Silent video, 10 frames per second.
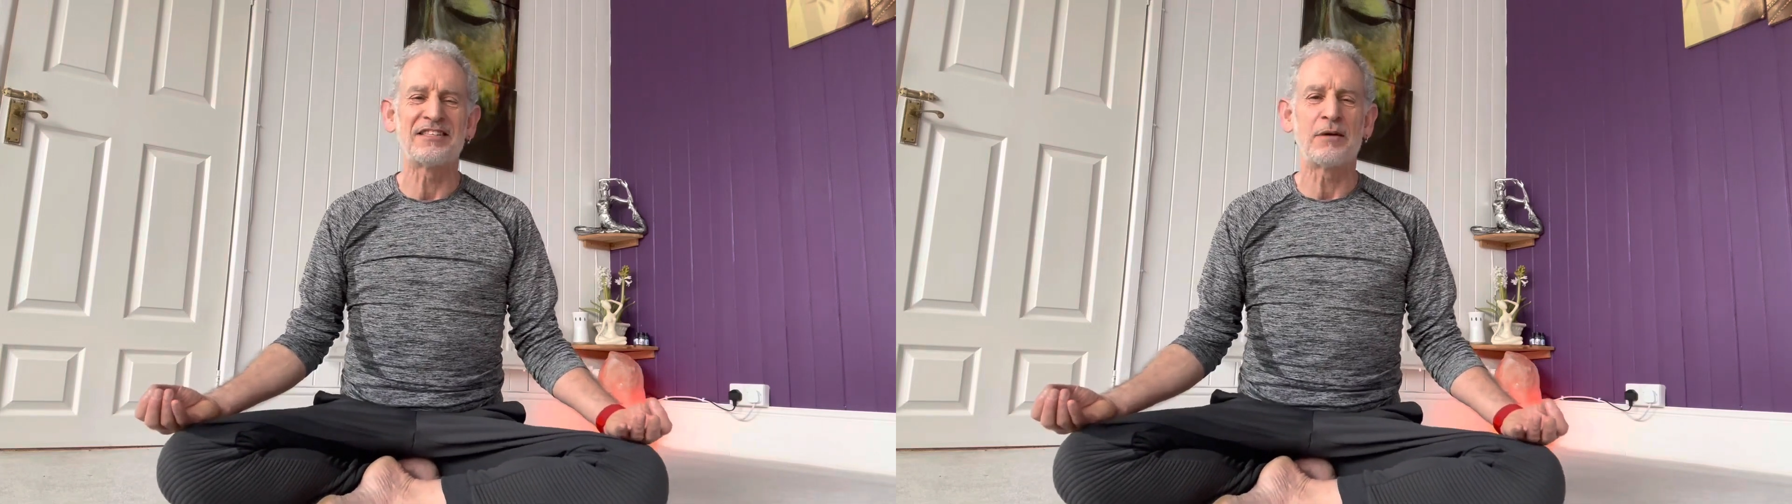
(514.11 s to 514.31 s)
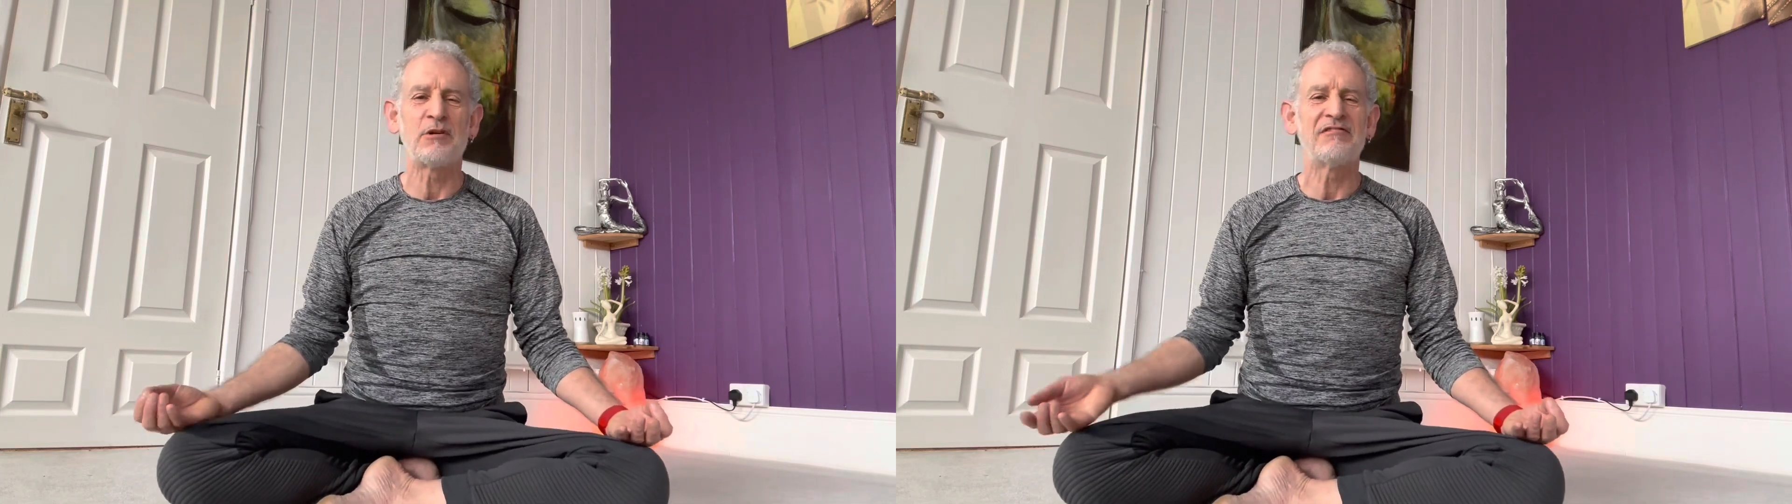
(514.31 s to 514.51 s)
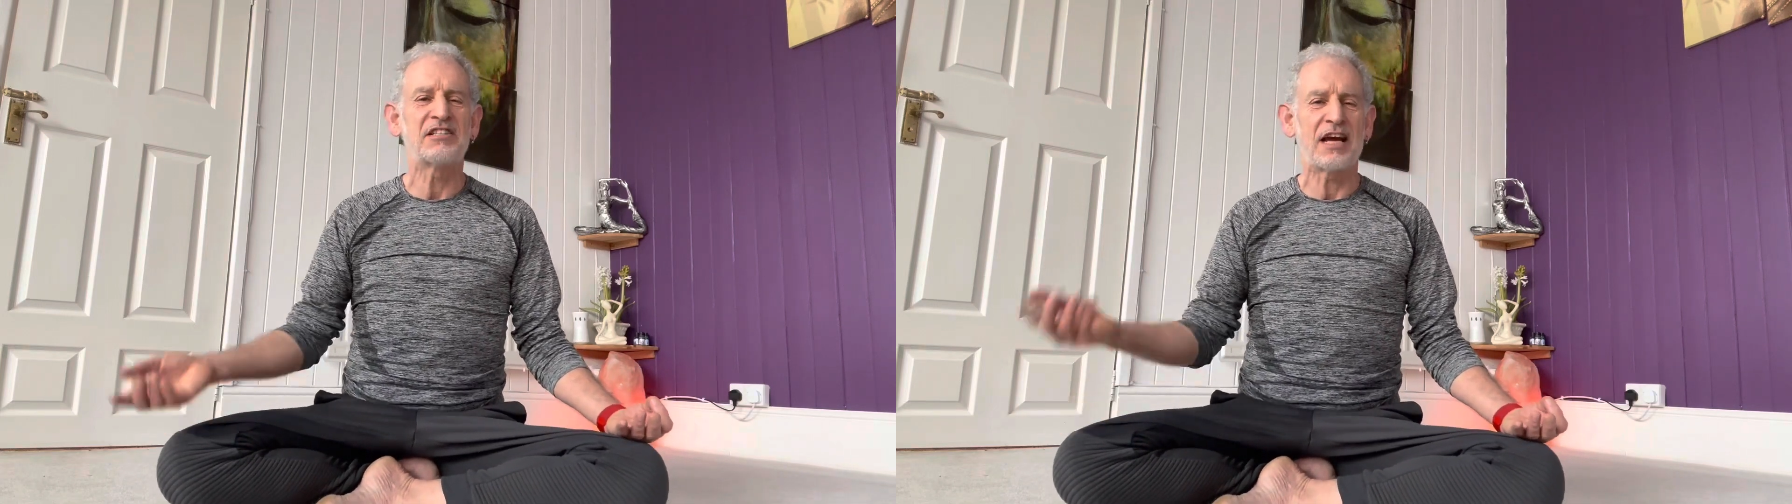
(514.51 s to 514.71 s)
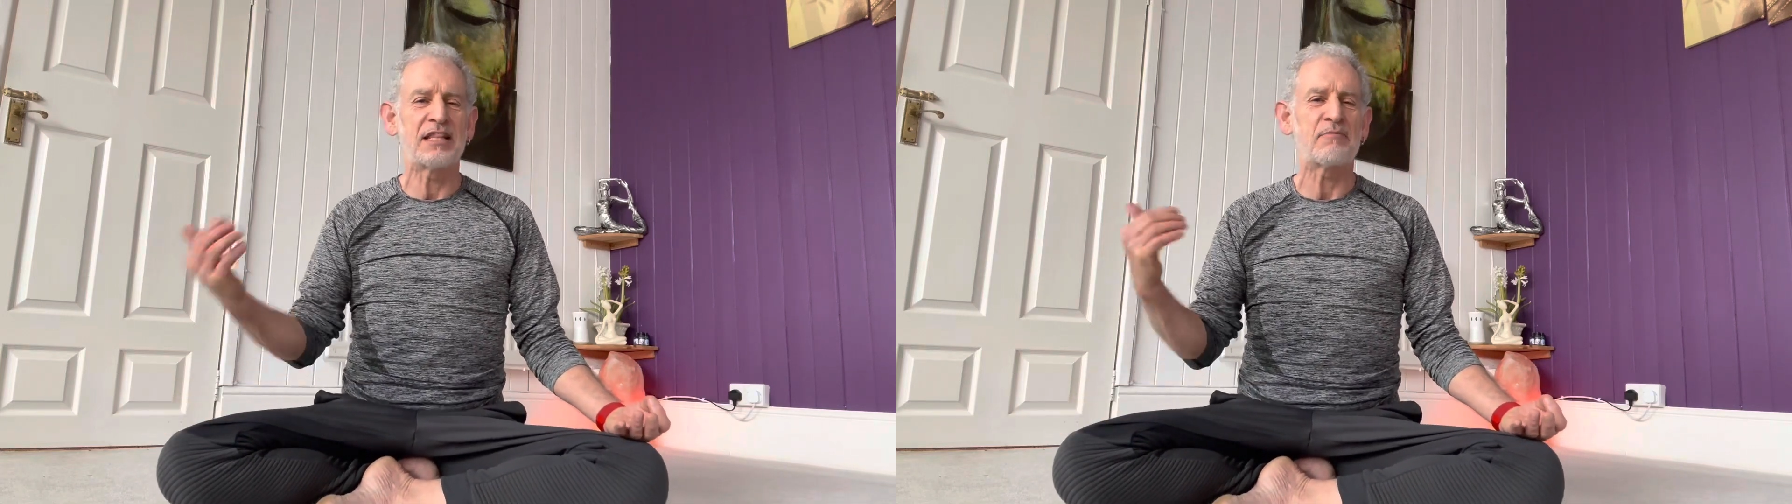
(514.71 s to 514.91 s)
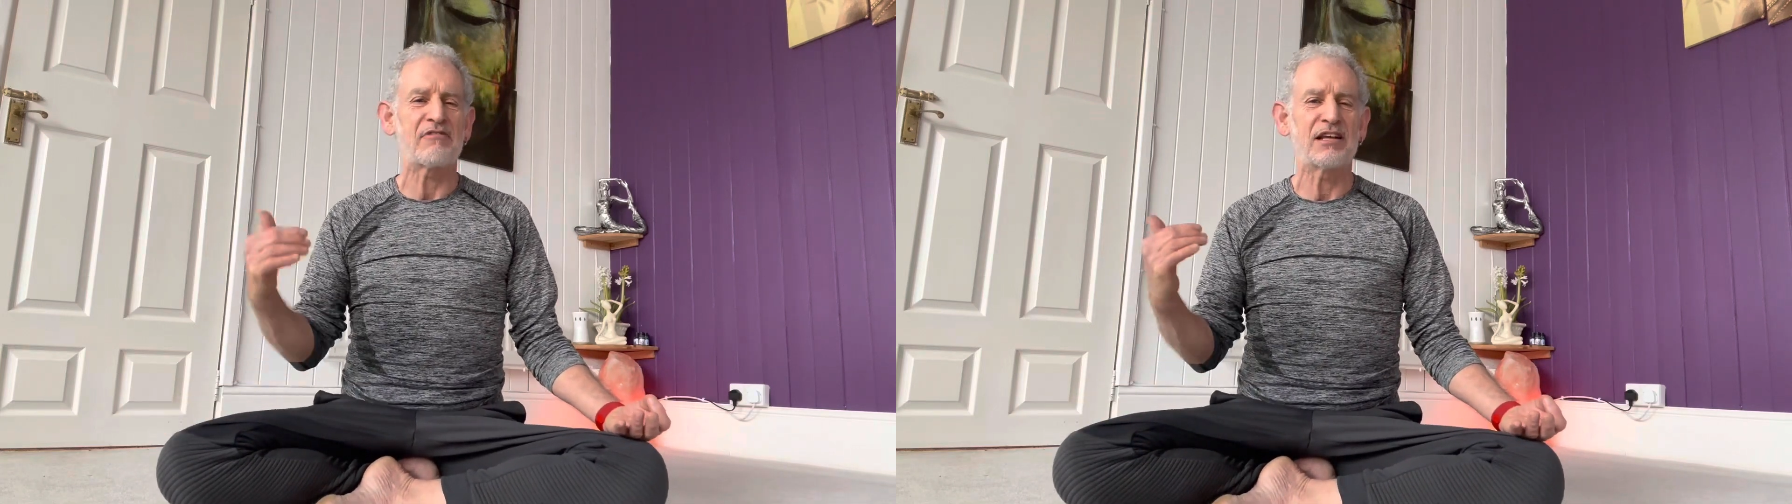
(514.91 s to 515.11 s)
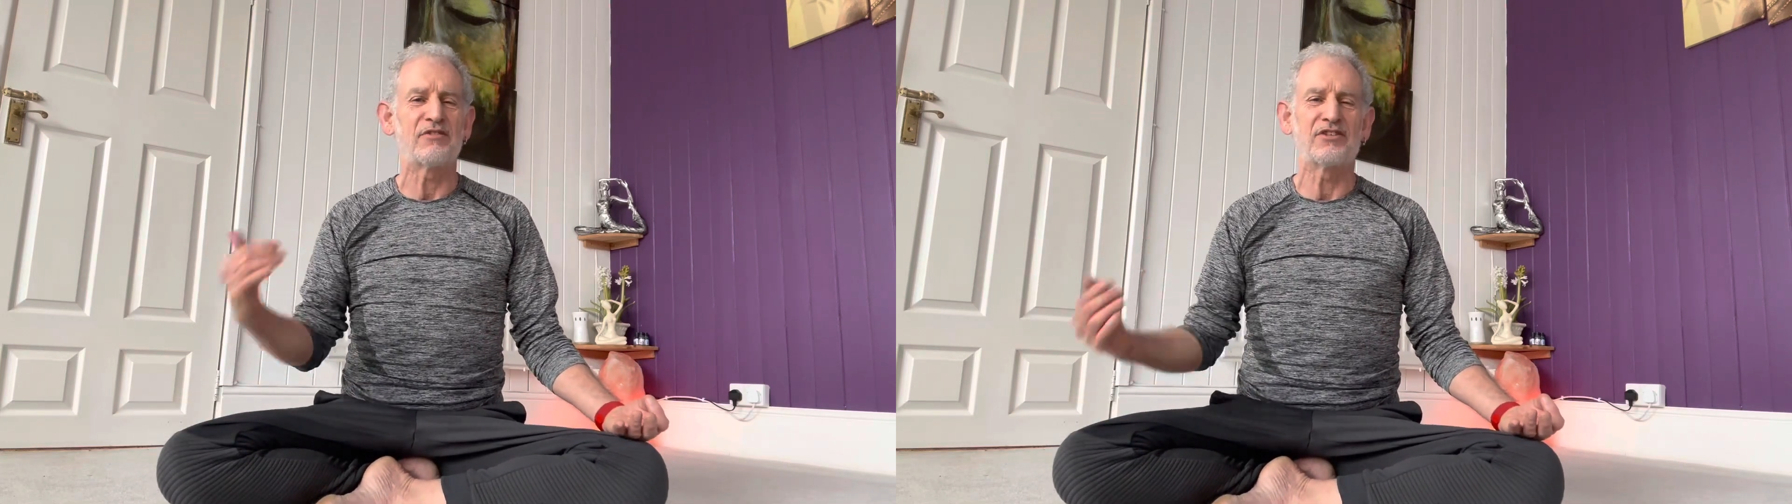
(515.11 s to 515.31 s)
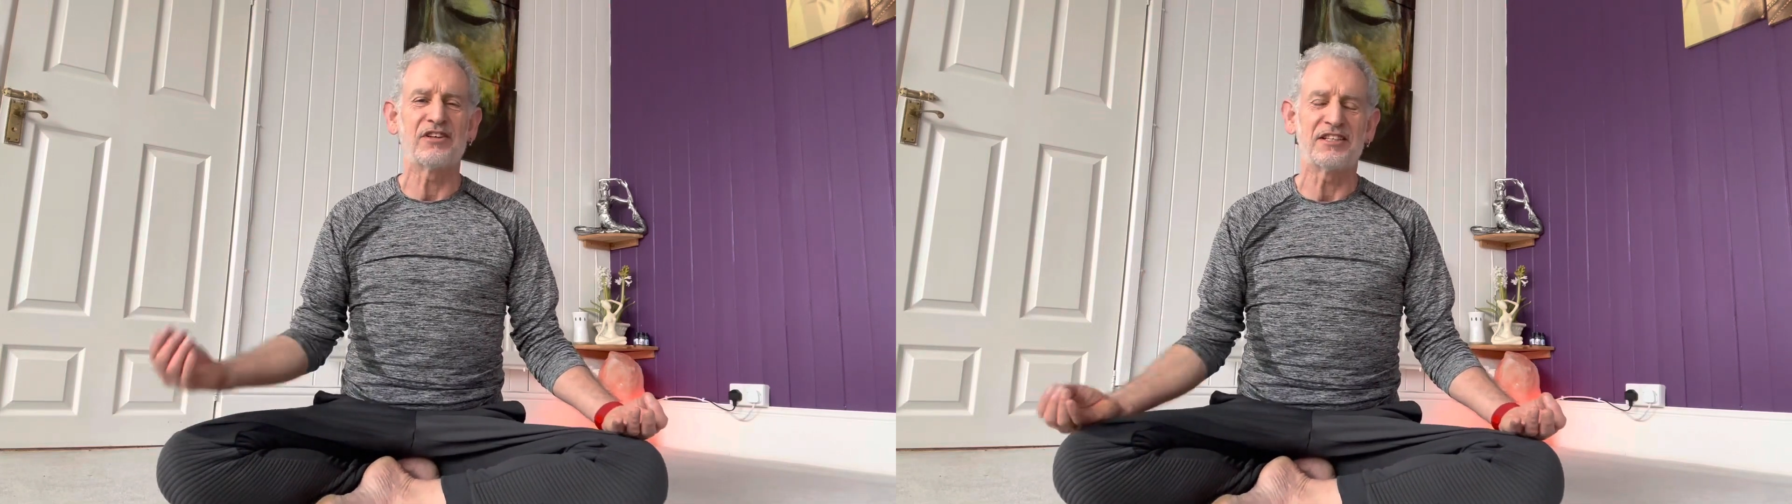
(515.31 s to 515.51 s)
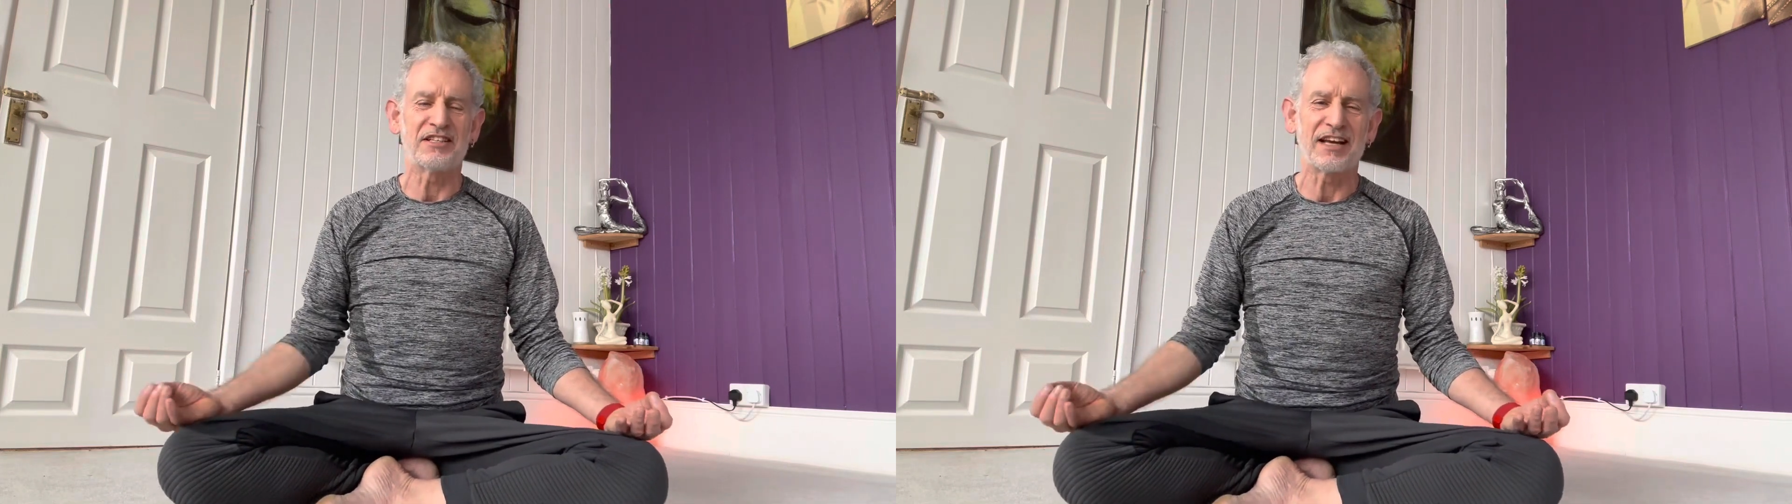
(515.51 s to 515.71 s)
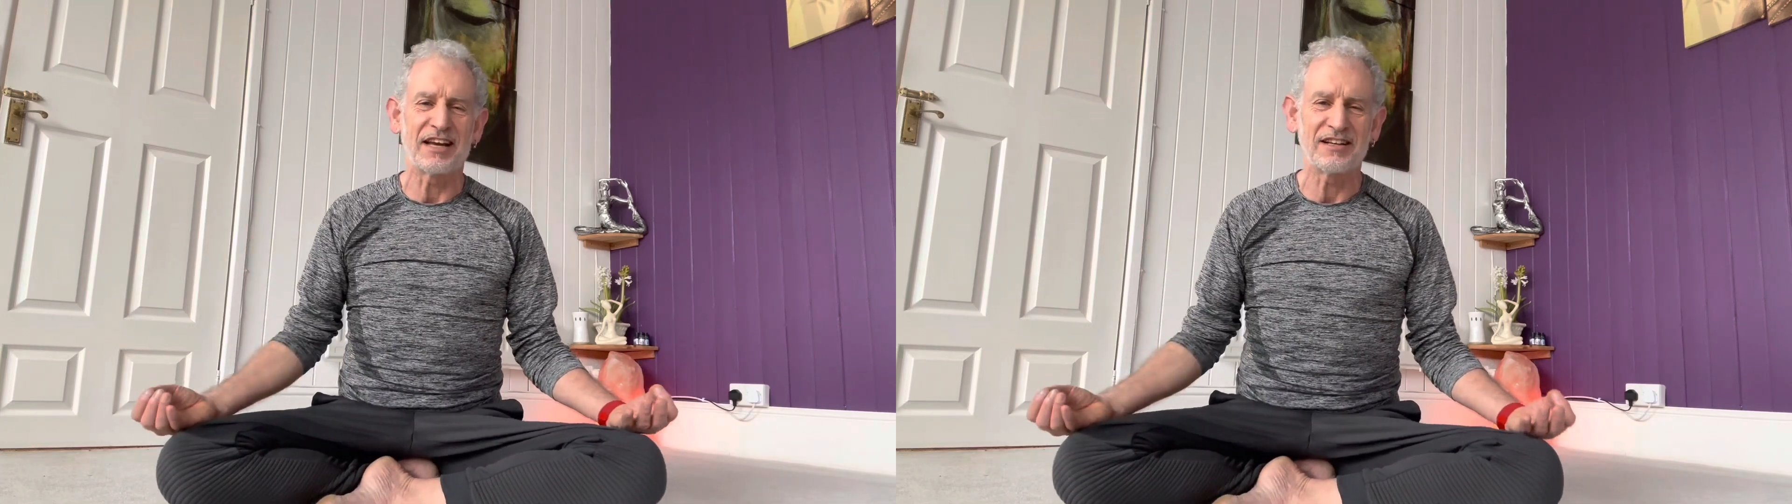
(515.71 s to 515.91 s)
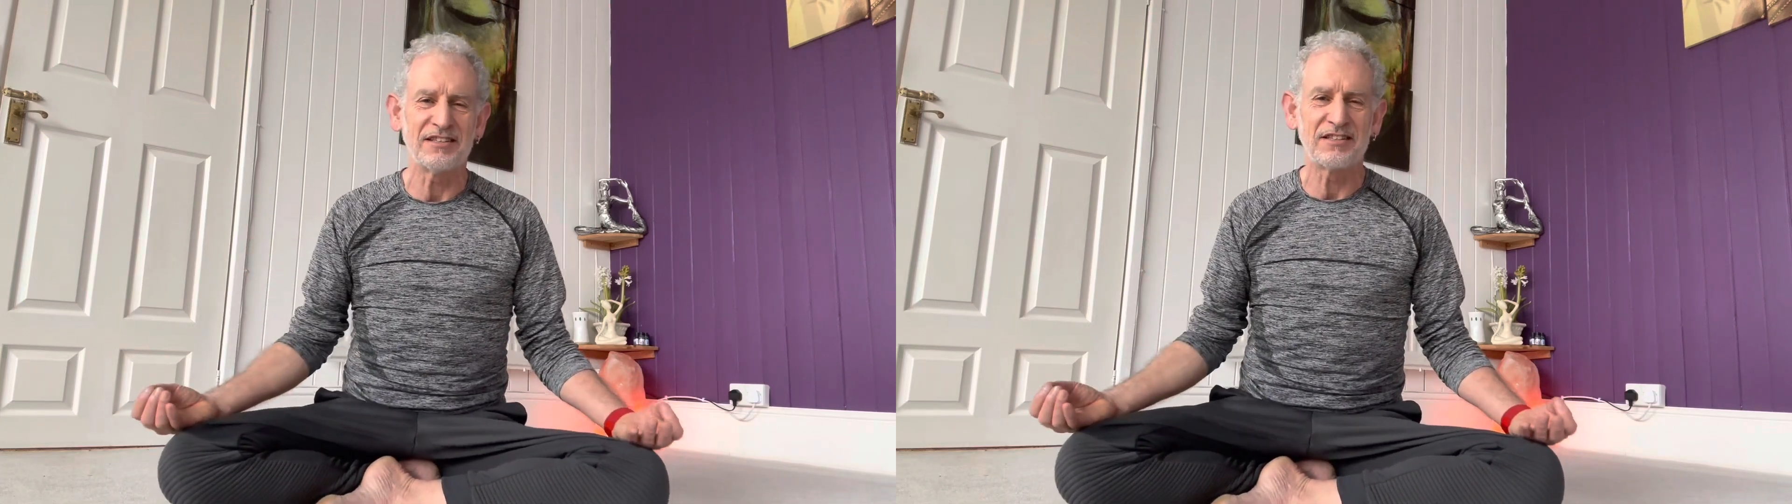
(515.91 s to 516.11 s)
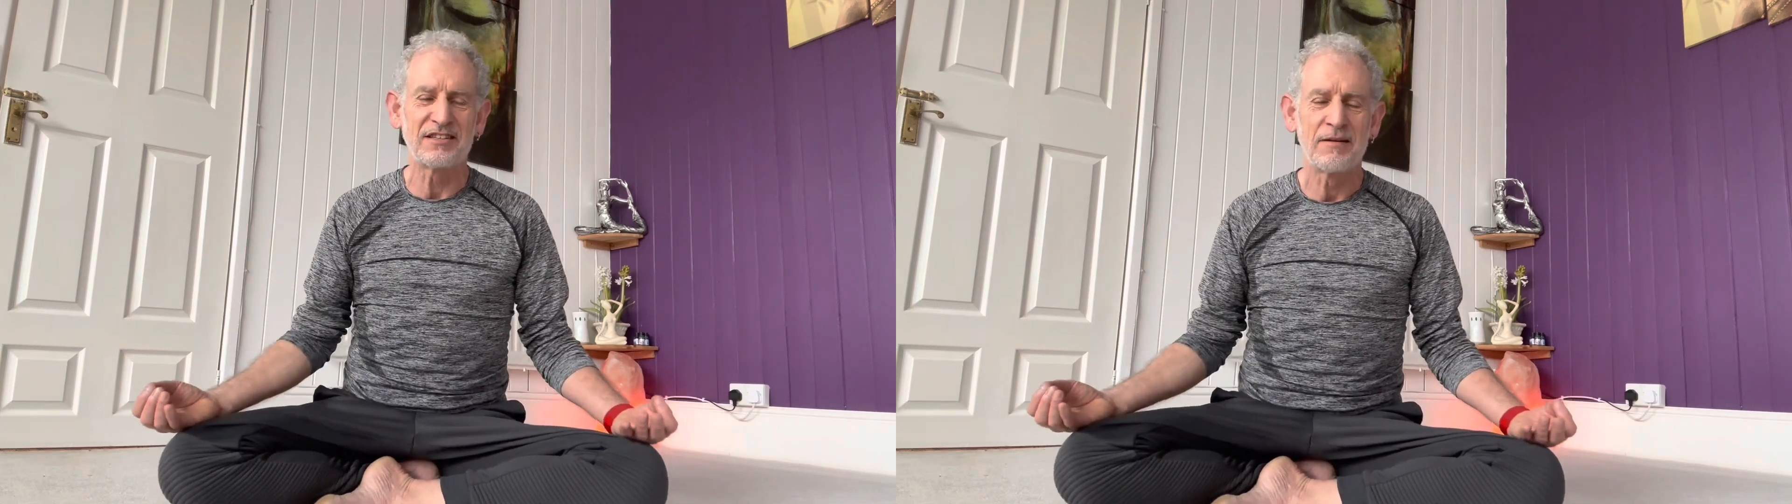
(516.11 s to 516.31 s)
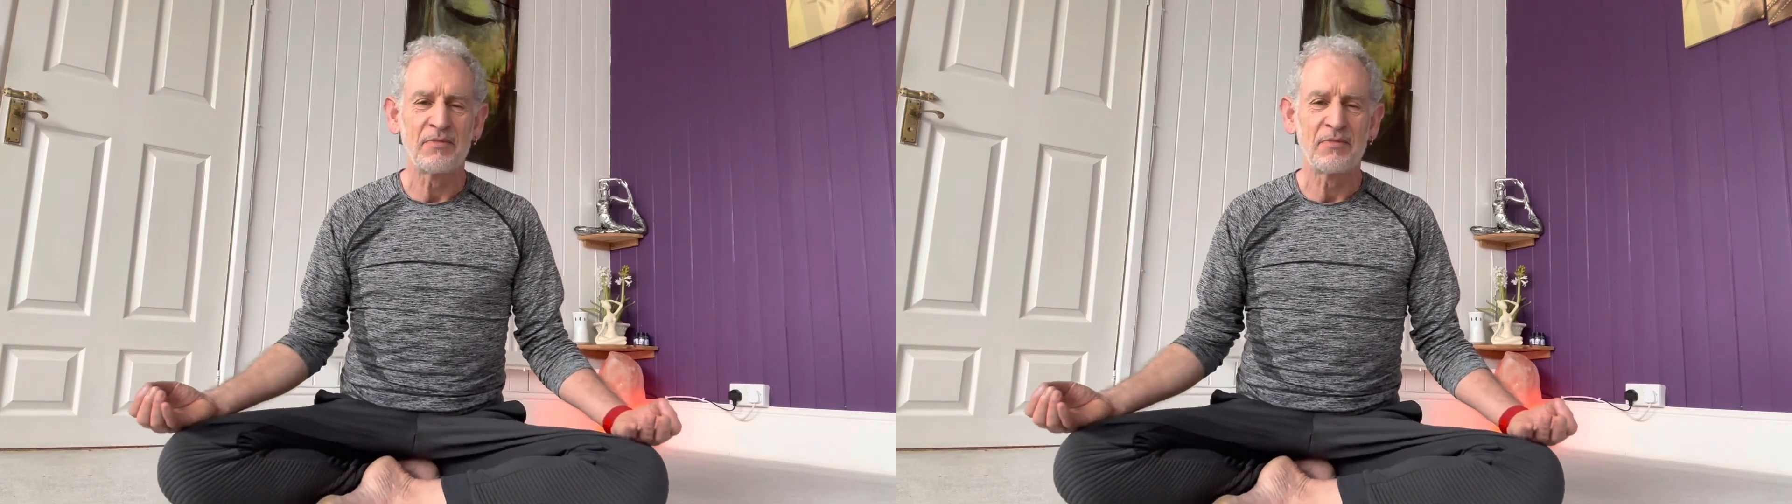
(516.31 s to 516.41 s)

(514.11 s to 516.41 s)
then we retain the breath for 30 seconds.